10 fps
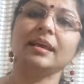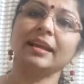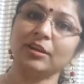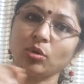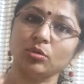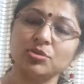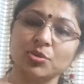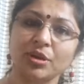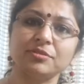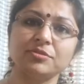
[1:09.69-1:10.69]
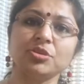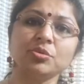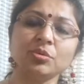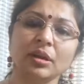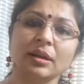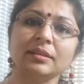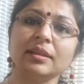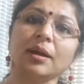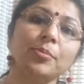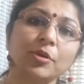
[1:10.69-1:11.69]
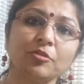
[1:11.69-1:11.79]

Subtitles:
it also gives you the number